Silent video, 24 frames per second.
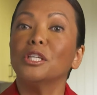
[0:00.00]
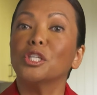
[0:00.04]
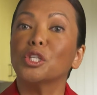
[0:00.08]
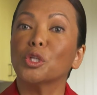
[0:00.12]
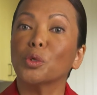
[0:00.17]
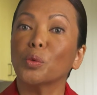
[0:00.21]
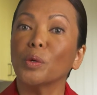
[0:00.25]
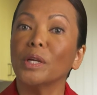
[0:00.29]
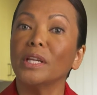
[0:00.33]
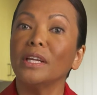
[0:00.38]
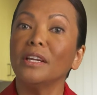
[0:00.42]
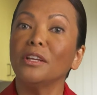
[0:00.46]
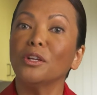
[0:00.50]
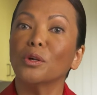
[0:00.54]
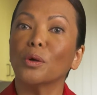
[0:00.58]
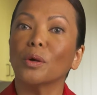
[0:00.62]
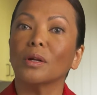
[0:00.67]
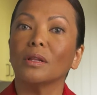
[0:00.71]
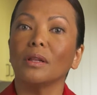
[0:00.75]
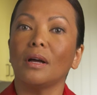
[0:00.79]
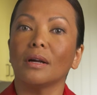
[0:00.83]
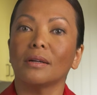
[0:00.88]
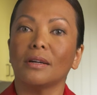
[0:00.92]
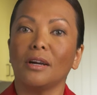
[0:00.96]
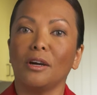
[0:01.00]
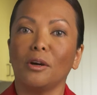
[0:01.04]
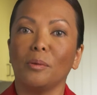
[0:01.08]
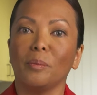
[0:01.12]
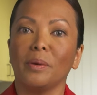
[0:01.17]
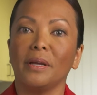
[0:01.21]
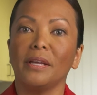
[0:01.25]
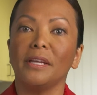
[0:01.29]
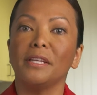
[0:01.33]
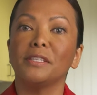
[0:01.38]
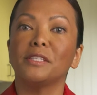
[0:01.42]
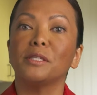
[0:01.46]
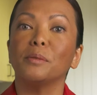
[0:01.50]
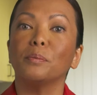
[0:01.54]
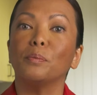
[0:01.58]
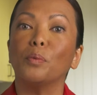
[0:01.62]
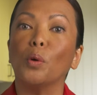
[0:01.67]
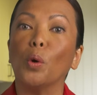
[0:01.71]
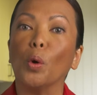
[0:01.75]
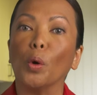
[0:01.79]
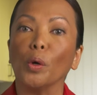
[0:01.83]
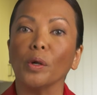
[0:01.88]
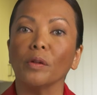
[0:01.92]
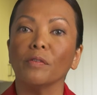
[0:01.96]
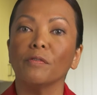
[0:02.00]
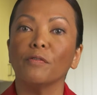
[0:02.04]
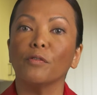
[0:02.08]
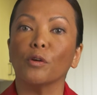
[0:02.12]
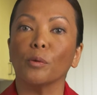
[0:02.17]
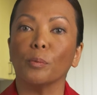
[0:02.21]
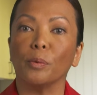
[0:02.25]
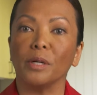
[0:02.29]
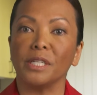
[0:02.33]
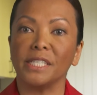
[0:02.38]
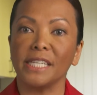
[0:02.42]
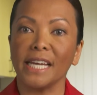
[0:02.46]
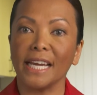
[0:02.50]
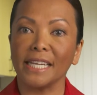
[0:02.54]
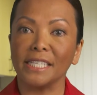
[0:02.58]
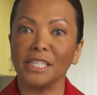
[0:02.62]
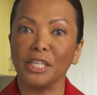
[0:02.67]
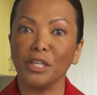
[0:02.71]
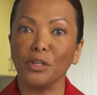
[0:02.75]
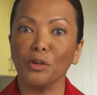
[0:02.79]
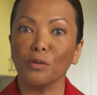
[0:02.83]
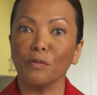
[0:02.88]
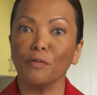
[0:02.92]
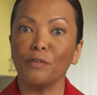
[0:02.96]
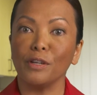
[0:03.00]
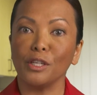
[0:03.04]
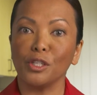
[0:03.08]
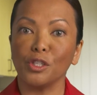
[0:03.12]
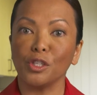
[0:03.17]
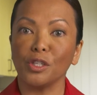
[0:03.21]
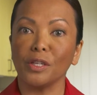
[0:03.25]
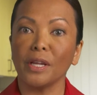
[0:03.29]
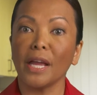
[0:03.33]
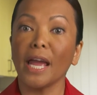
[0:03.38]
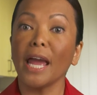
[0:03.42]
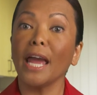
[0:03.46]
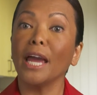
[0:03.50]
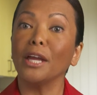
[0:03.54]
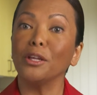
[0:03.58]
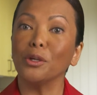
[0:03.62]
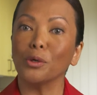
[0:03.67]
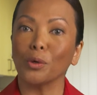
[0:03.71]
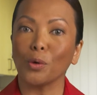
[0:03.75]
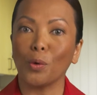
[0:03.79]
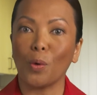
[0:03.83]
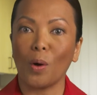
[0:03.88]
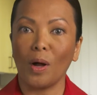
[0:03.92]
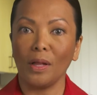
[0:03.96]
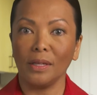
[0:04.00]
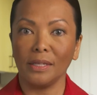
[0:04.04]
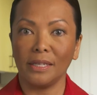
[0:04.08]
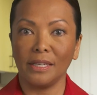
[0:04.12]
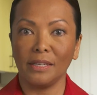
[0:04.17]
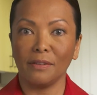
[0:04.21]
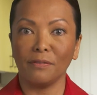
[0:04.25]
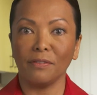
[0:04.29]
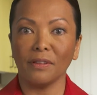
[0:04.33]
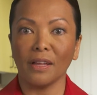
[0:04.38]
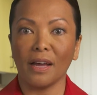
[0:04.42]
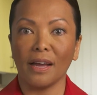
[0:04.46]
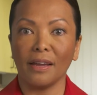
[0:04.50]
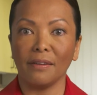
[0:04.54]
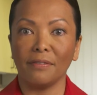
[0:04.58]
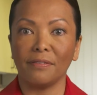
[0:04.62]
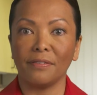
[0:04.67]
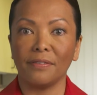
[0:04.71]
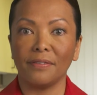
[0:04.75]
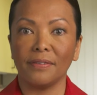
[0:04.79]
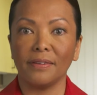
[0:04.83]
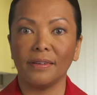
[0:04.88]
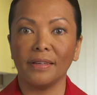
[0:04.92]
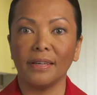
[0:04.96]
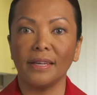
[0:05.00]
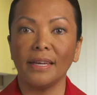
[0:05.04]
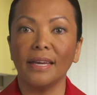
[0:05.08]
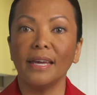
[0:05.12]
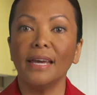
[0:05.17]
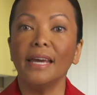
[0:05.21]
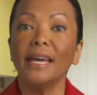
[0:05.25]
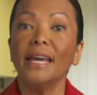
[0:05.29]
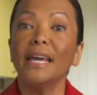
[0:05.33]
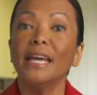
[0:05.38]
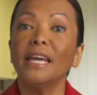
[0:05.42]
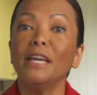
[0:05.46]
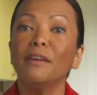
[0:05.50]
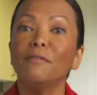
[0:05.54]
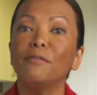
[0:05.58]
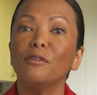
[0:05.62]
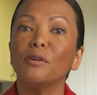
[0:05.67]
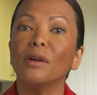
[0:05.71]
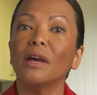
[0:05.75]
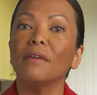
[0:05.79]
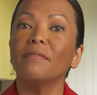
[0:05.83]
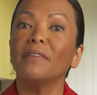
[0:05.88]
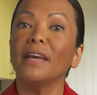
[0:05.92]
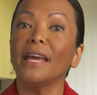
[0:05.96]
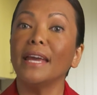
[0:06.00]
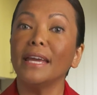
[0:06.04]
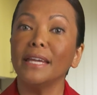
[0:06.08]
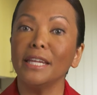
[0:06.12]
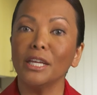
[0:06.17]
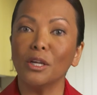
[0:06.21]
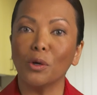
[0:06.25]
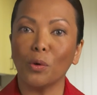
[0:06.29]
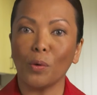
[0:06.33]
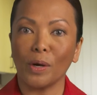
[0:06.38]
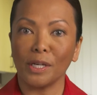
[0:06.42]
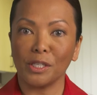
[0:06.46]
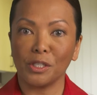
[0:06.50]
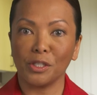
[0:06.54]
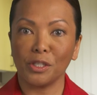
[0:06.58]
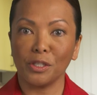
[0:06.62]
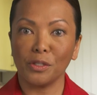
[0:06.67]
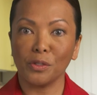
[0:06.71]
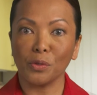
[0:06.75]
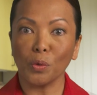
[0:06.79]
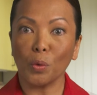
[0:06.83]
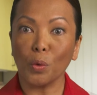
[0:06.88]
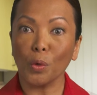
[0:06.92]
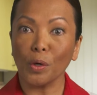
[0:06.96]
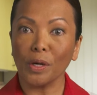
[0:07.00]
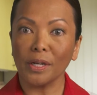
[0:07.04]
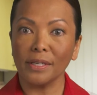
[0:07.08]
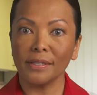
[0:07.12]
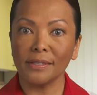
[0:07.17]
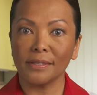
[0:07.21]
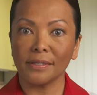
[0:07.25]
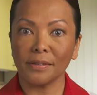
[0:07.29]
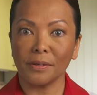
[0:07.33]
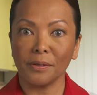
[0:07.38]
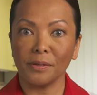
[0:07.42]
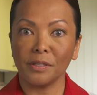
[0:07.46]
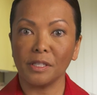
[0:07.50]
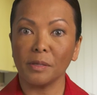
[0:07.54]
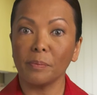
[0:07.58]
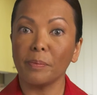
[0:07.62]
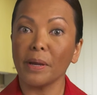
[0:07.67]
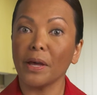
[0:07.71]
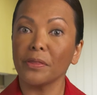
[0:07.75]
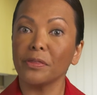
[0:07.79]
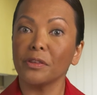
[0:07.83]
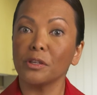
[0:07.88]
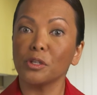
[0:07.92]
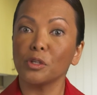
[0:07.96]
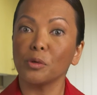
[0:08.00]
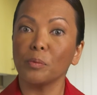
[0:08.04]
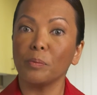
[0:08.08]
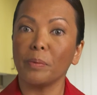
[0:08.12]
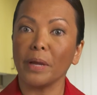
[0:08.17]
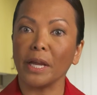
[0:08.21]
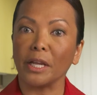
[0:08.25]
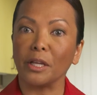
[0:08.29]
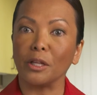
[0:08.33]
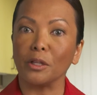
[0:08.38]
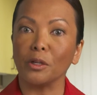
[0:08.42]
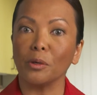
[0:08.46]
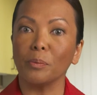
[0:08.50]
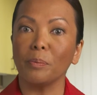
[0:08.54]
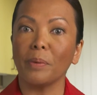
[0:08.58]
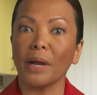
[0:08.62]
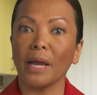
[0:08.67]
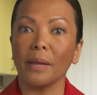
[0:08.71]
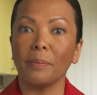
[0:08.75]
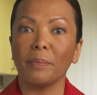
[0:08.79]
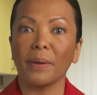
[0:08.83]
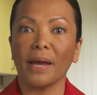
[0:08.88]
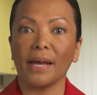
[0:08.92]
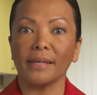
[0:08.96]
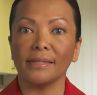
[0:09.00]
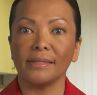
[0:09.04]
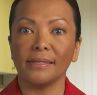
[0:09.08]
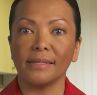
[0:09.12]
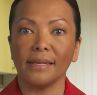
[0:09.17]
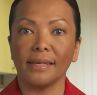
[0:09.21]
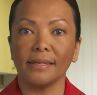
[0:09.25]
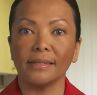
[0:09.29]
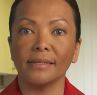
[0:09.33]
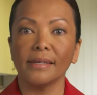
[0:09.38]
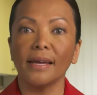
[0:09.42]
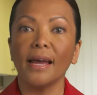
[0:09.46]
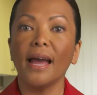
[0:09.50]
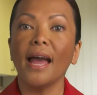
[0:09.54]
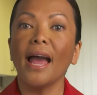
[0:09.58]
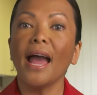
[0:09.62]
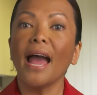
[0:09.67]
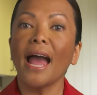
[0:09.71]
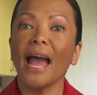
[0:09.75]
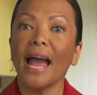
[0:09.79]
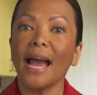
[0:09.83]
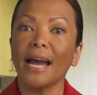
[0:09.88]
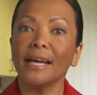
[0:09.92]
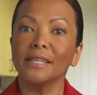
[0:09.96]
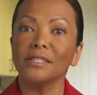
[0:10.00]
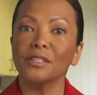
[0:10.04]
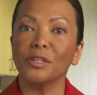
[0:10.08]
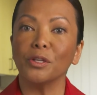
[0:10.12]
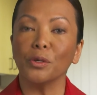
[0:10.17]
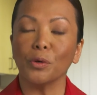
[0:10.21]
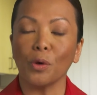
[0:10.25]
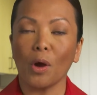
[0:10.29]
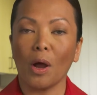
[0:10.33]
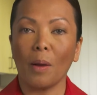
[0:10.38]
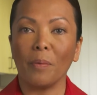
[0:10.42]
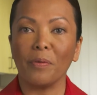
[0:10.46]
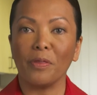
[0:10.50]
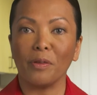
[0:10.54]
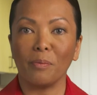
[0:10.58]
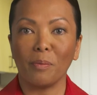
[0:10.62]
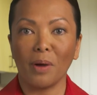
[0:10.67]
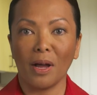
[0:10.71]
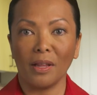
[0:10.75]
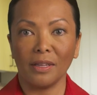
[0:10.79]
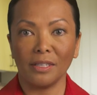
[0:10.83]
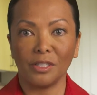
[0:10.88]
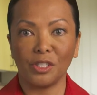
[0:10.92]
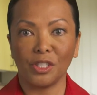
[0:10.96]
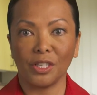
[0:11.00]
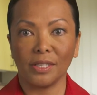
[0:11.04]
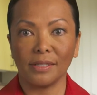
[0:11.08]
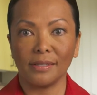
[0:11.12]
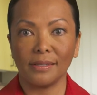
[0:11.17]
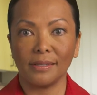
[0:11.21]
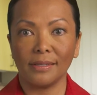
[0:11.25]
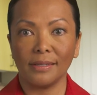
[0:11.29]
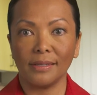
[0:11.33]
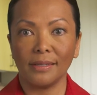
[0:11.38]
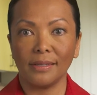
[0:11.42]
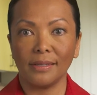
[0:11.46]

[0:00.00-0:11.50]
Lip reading: Treating your glaucoma is important for protecting your vision and your quality of life. If you have any questions or concerns about the trabecular bypass stent, ask your ophthalmologist.